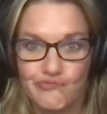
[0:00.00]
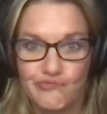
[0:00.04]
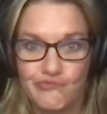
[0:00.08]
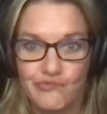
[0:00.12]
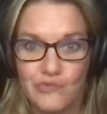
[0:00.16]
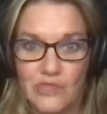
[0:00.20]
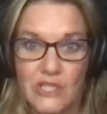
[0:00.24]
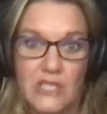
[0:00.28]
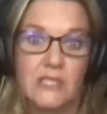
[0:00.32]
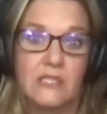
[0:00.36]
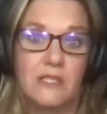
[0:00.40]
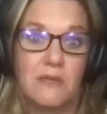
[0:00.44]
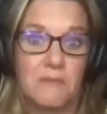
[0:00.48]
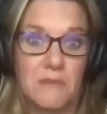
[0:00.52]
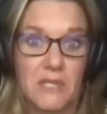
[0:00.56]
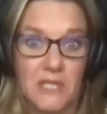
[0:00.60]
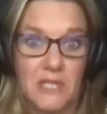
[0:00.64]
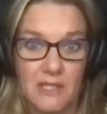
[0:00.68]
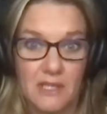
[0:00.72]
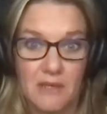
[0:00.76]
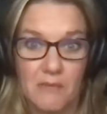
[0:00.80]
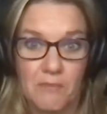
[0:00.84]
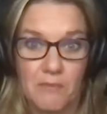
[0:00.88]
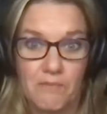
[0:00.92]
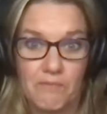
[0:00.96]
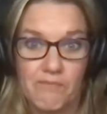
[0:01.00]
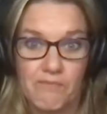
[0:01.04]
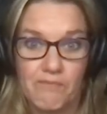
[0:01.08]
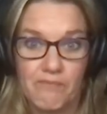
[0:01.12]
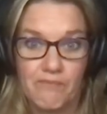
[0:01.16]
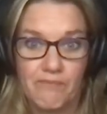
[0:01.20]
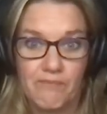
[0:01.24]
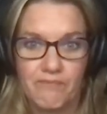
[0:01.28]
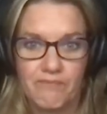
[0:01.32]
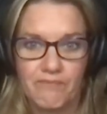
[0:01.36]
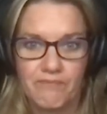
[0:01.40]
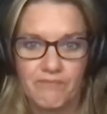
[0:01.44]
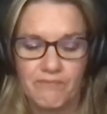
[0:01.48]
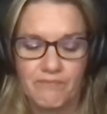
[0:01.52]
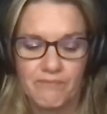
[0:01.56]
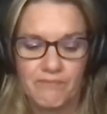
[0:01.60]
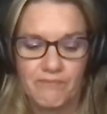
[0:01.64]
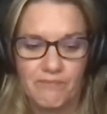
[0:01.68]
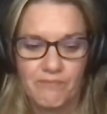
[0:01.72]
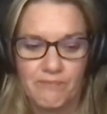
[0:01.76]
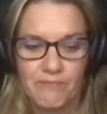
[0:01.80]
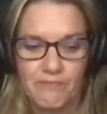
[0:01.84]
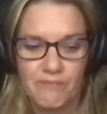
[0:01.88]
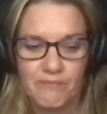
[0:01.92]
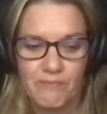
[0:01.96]
did something that
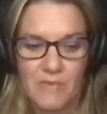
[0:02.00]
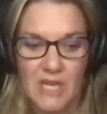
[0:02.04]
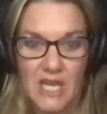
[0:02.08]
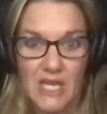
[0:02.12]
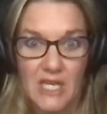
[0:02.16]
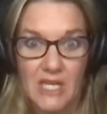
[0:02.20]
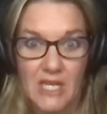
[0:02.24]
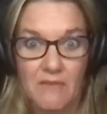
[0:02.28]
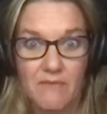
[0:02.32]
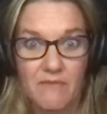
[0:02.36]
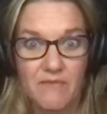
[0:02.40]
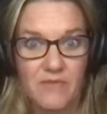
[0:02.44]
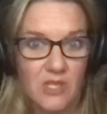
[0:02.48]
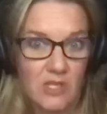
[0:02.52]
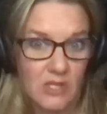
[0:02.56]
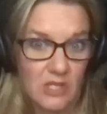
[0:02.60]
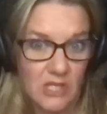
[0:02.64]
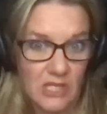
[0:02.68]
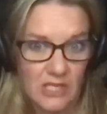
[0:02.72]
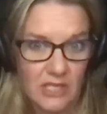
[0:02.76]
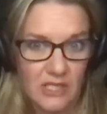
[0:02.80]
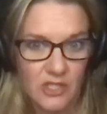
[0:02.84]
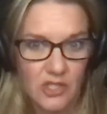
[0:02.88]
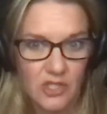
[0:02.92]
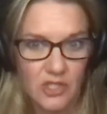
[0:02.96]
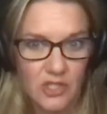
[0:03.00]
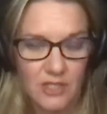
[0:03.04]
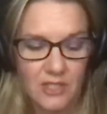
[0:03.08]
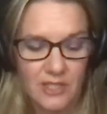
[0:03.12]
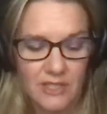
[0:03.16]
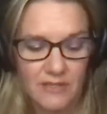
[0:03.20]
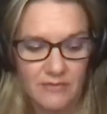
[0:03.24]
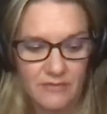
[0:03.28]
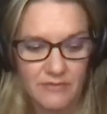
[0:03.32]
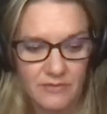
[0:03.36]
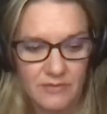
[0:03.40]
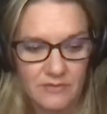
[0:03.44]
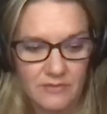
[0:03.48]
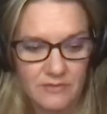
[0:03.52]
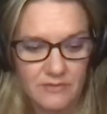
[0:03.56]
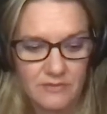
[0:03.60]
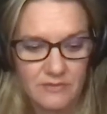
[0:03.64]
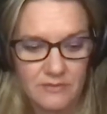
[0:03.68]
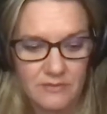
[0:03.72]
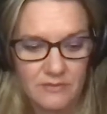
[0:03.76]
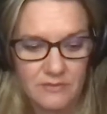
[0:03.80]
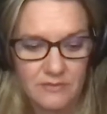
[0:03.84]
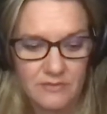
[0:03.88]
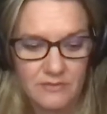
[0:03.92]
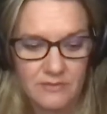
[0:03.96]
made him feel that he should leave
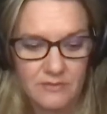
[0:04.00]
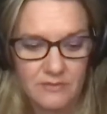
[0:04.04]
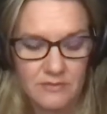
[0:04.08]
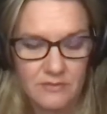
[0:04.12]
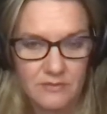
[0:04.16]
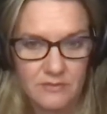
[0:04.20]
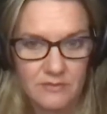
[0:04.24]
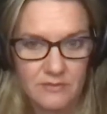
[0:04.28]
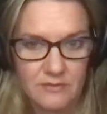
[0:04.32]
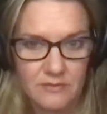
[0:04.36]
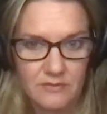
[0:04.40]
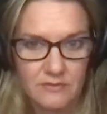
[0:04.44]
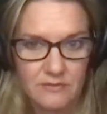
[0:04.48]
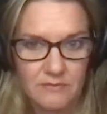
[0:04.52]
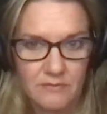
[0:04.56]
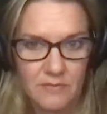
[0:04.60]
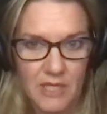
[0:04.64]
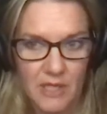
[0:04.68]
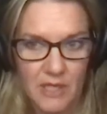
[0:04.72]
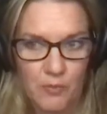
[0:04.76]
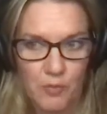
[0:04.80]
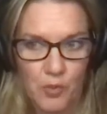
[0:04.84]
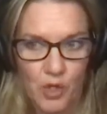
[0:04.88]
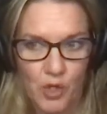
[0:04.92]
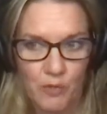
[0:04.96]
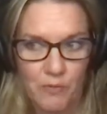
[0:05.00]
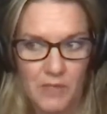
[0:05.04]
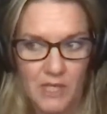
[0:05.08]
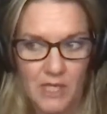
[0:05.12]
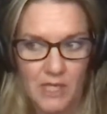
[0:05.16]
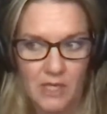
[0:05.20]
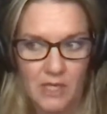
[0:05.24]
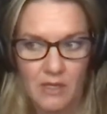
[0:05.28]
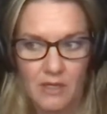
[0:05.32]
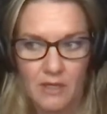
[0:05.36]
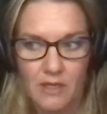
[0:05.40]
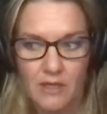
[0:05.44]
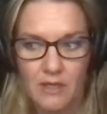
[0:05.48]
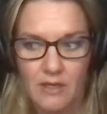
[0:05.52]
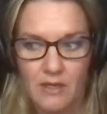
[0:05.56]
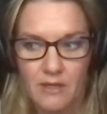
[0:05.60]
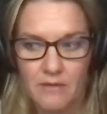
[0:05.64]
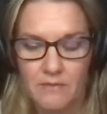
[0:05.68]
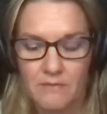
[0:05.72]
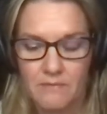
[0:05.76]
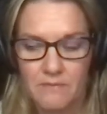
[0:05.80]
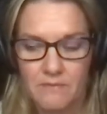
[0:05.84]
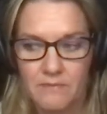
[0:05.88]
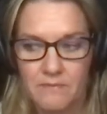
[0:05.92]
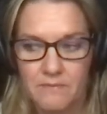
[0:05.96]
my apartment.
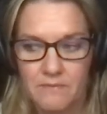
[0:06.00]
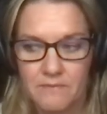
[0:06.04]
But